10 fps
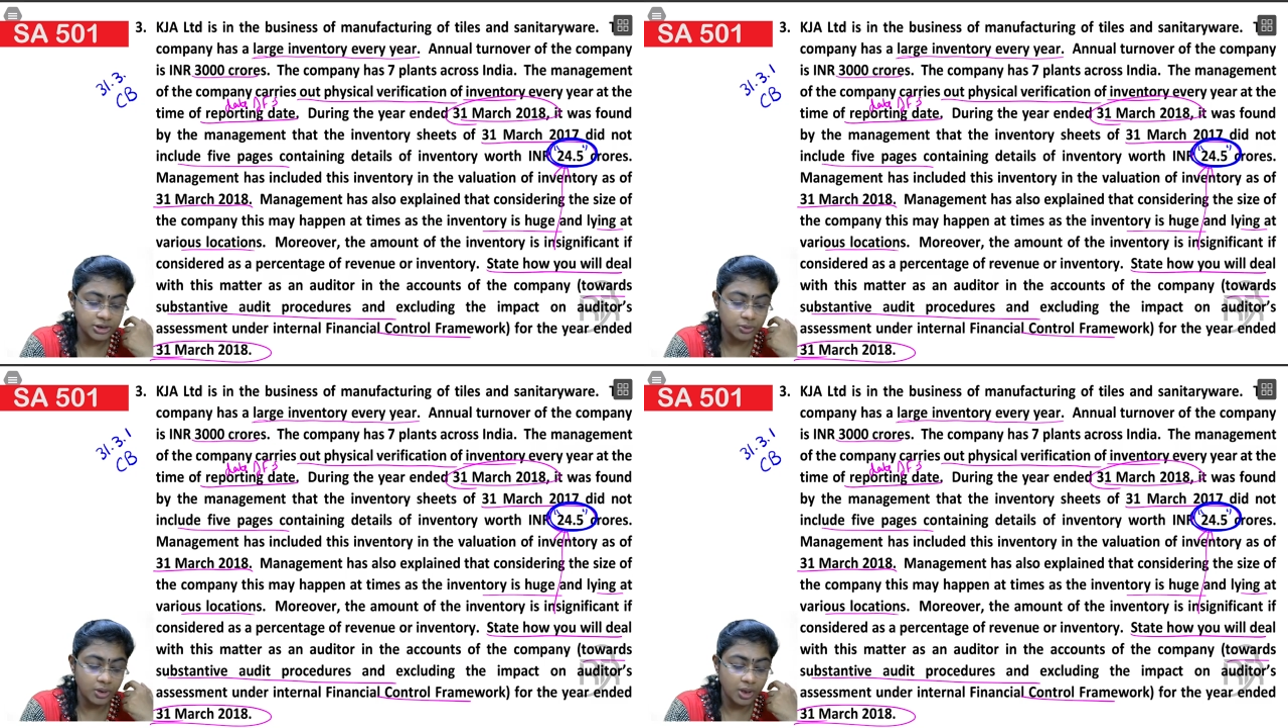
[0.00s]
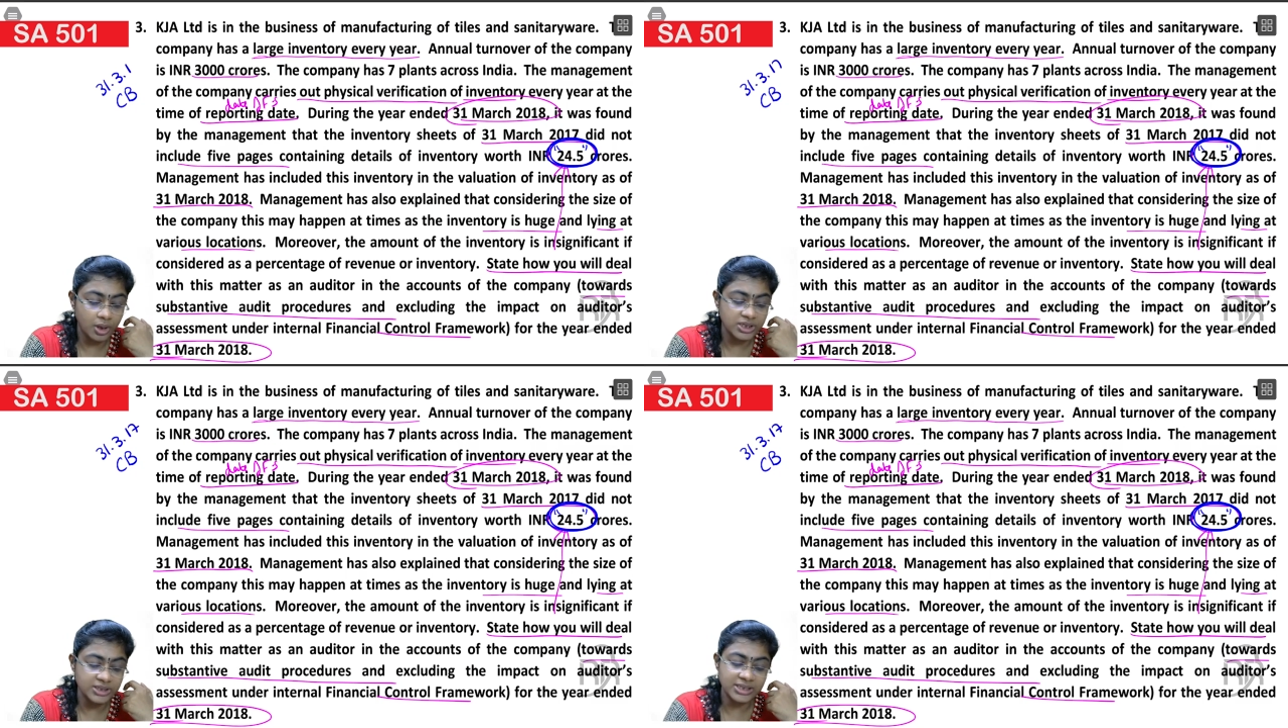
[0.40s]

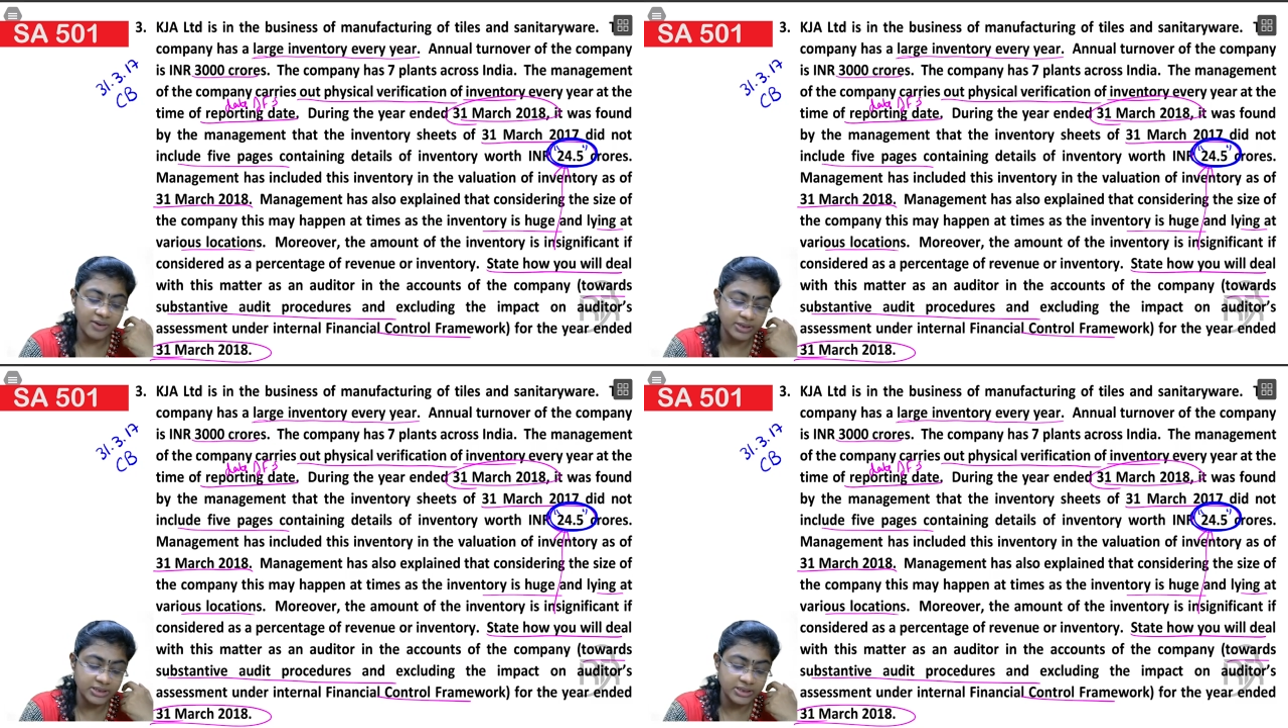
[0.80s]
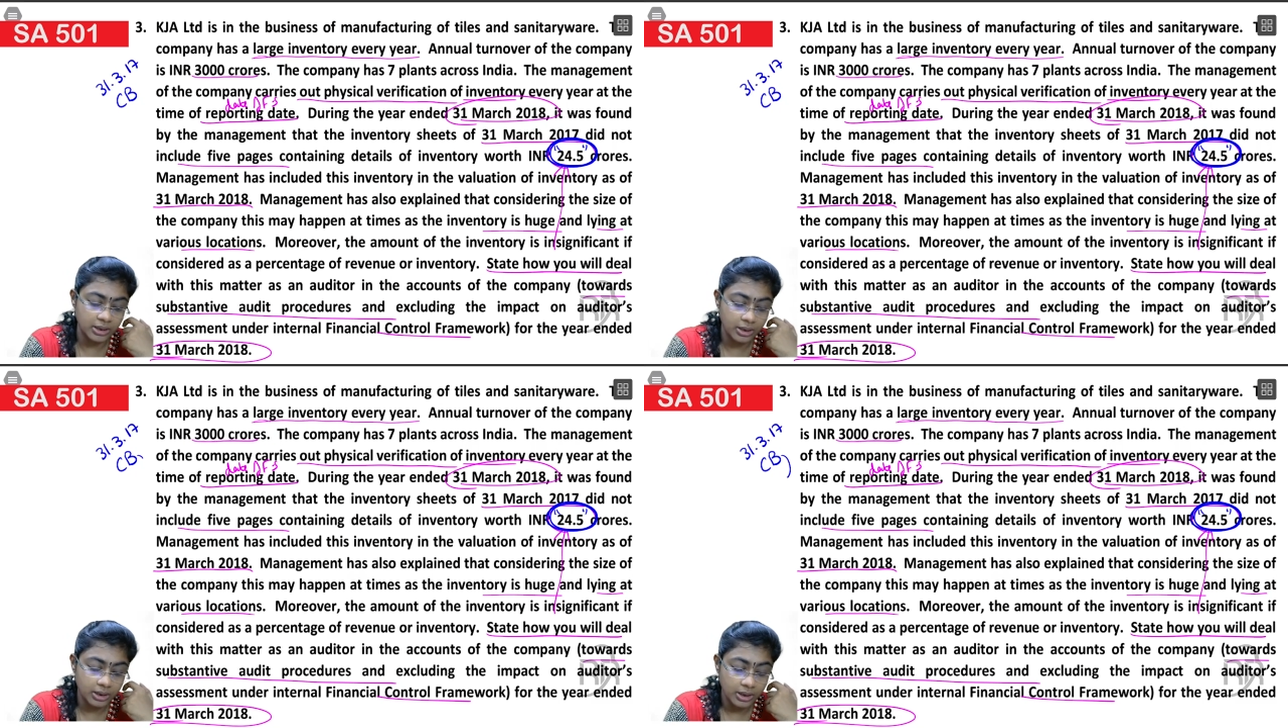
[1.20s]

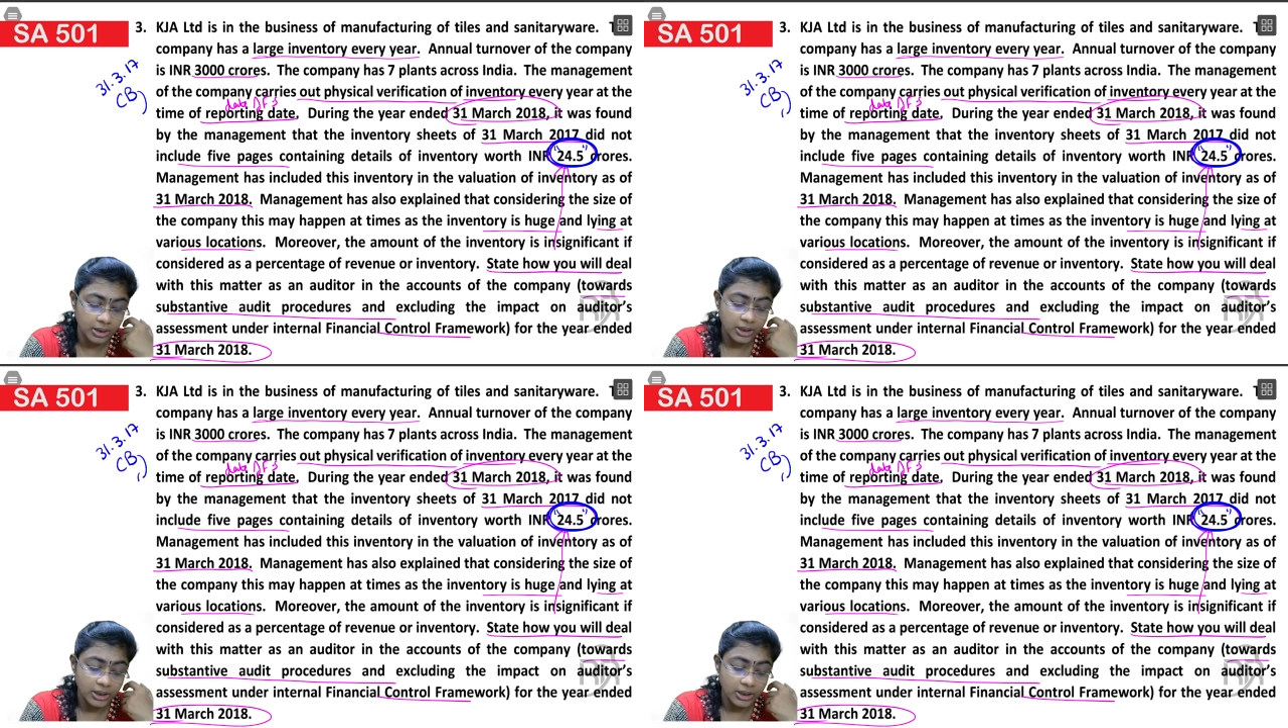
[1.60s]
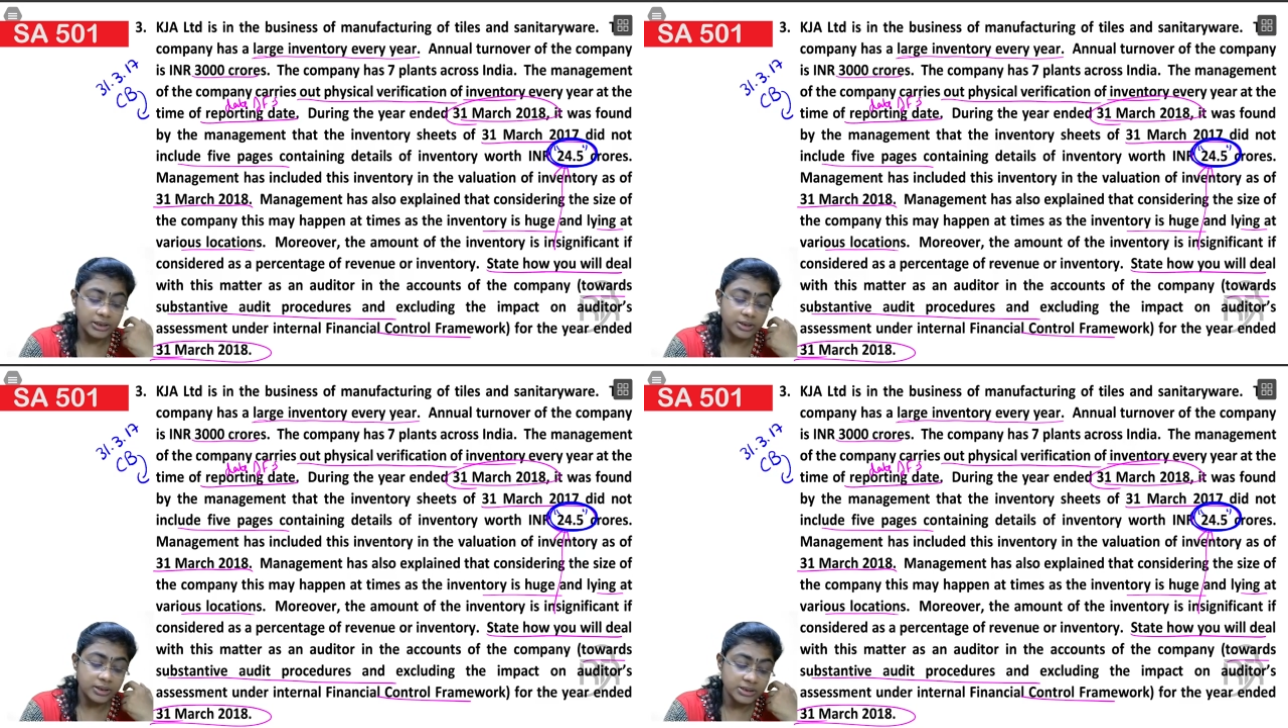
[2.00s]
2017.
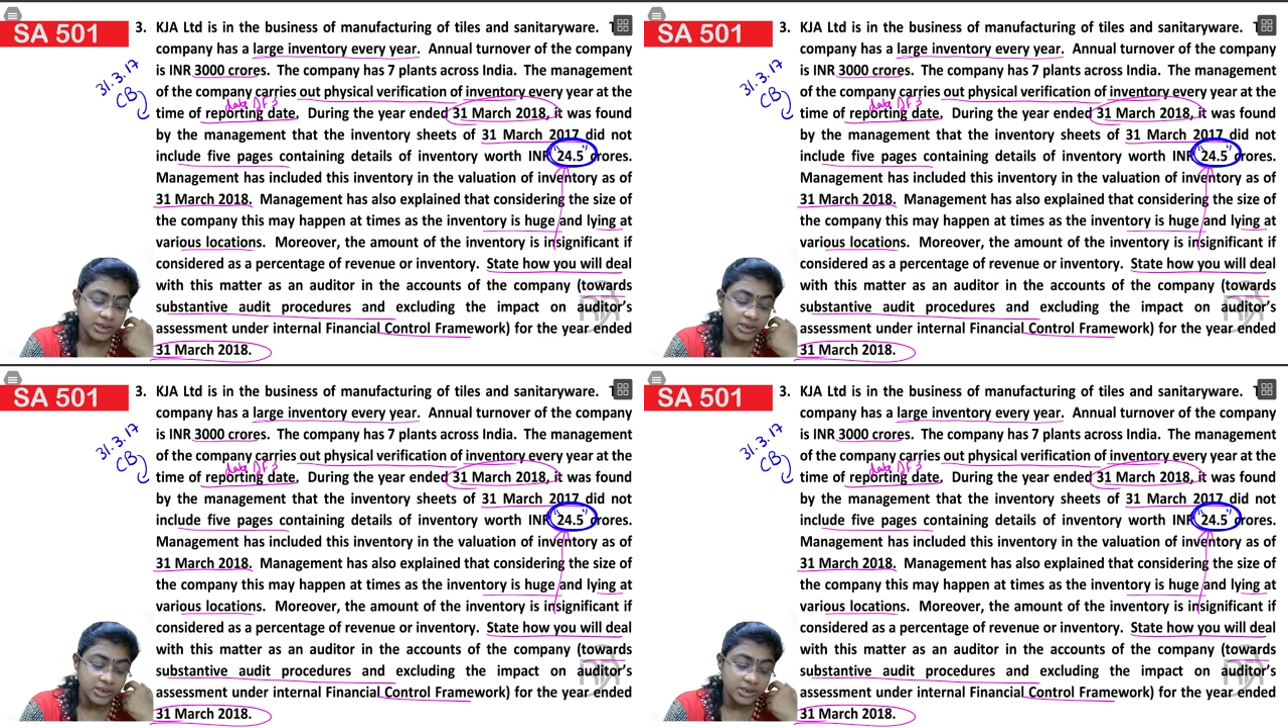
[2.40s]
This